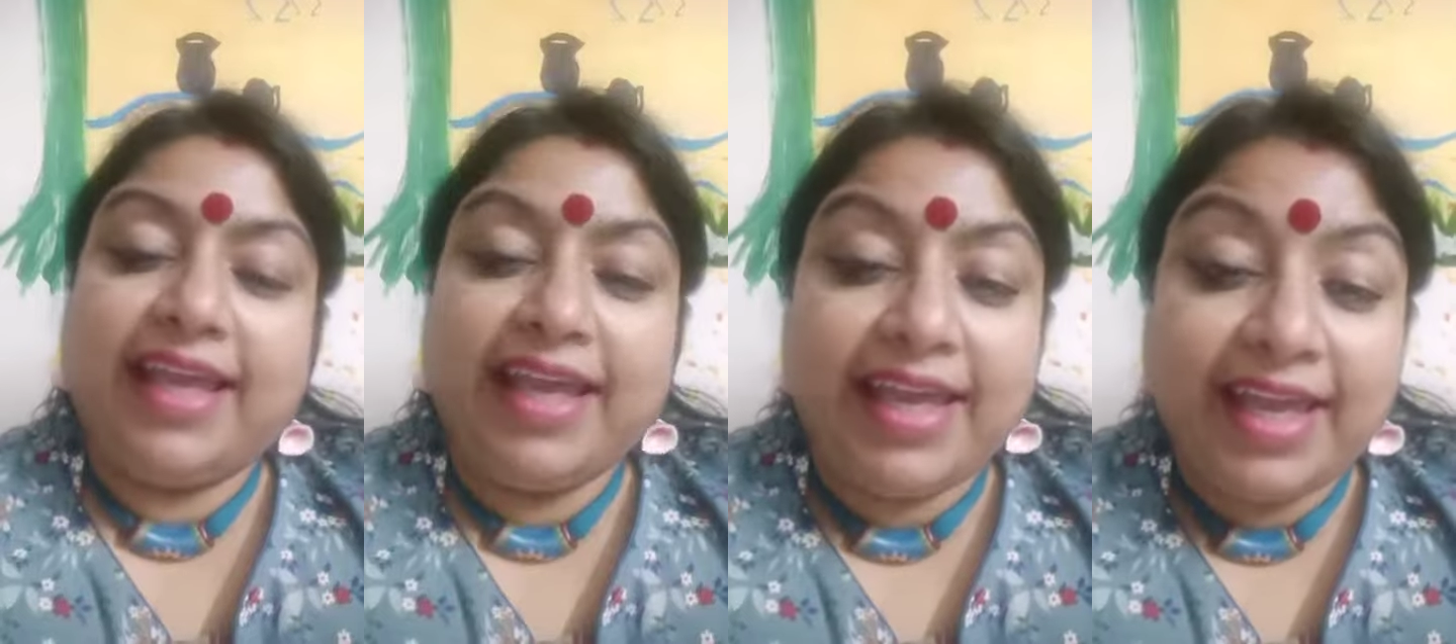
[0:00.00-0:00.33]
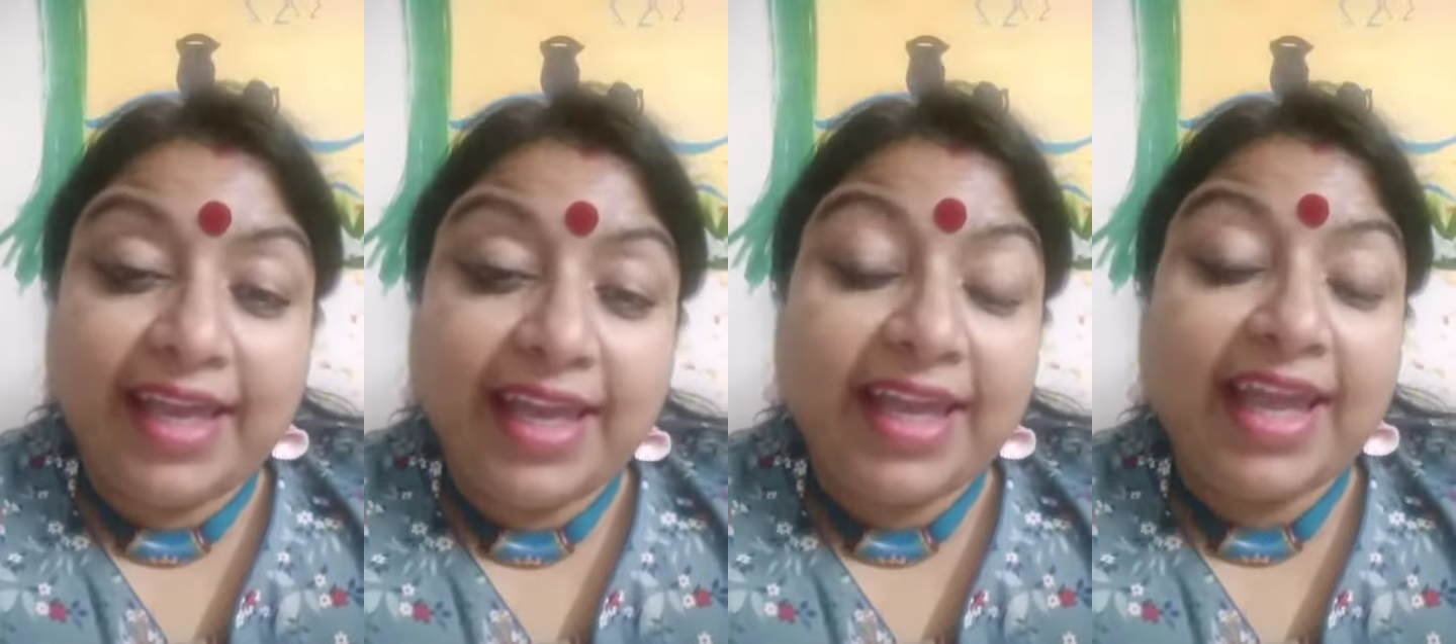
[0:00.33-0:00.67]

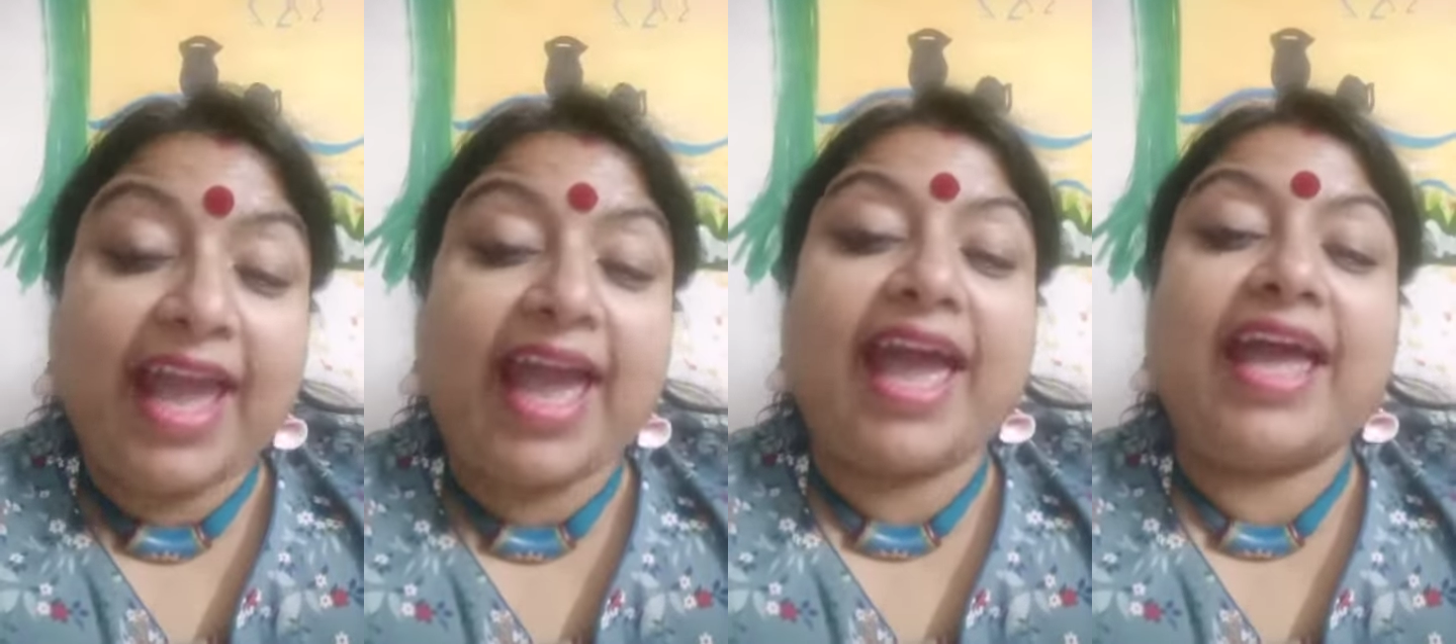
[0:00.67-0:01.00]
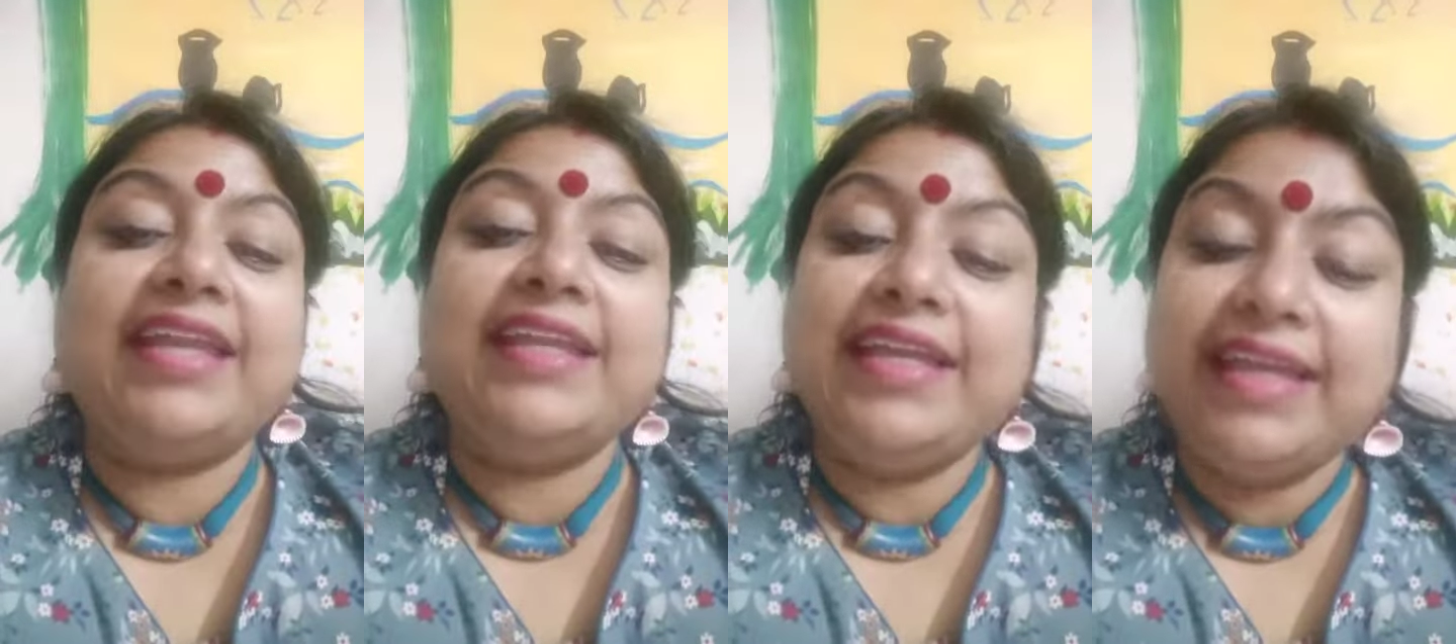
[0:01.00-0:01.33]
A
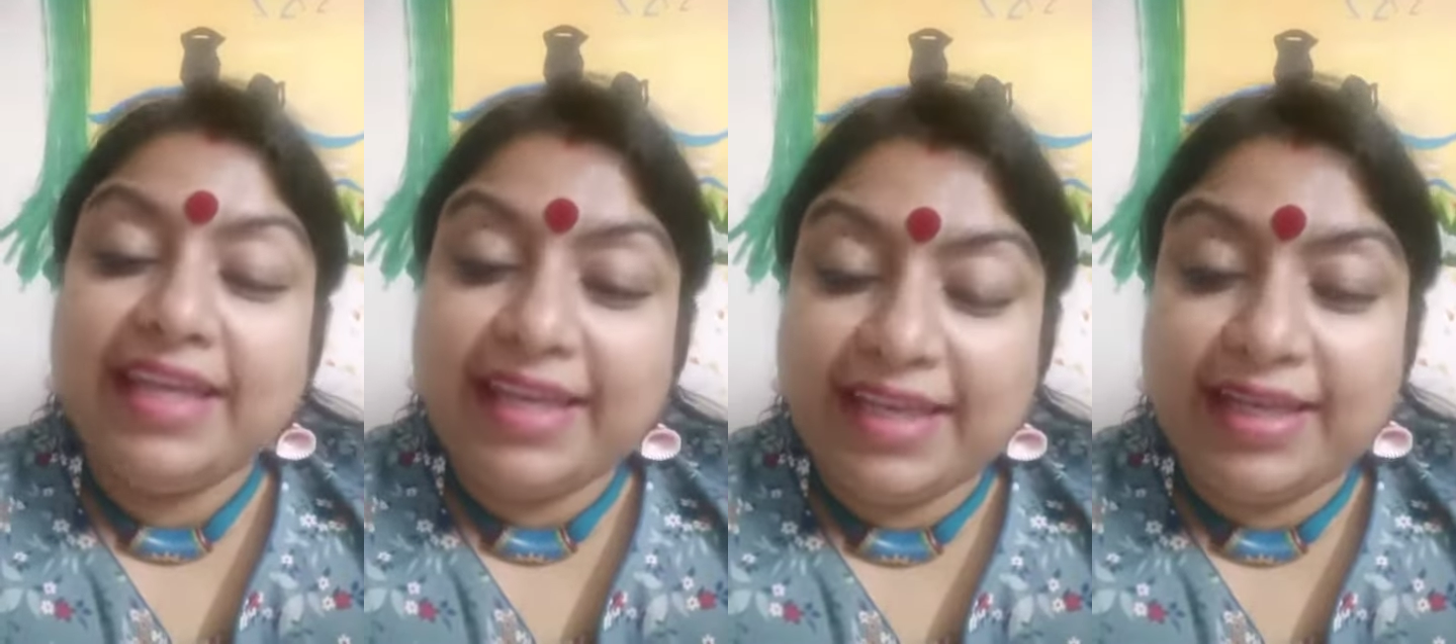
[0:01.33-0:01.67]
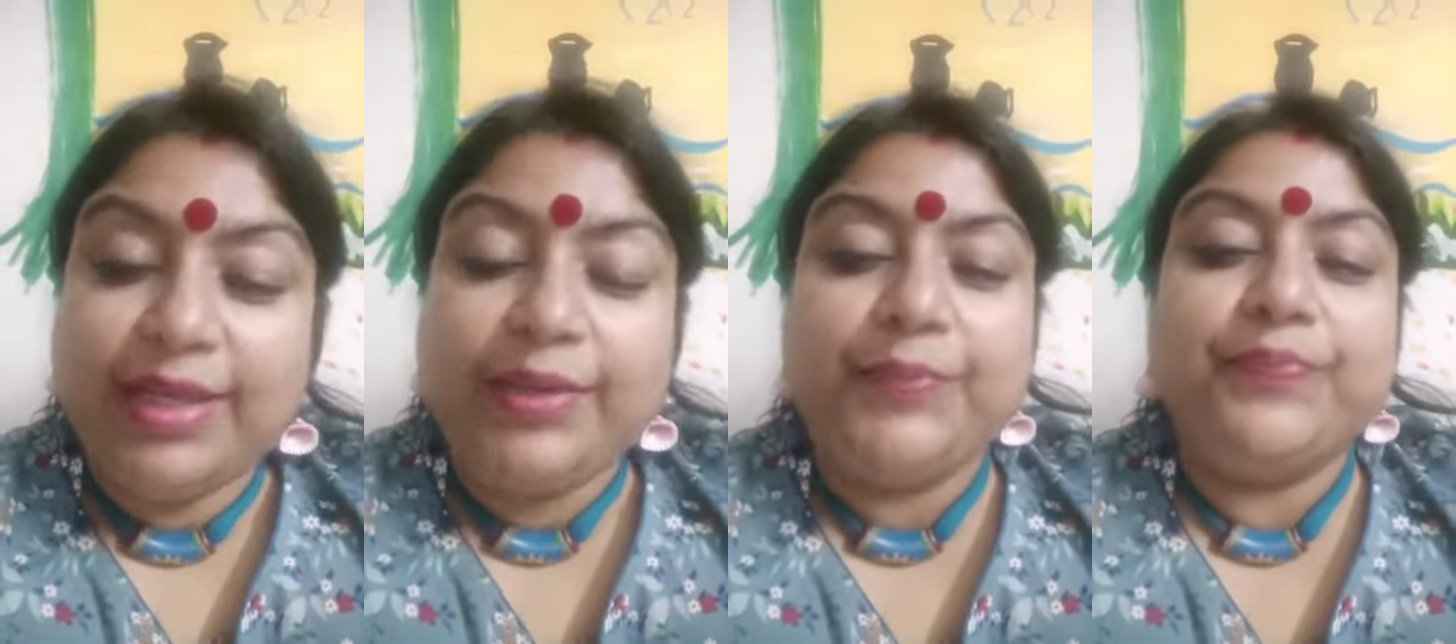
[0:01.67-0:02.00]
and E,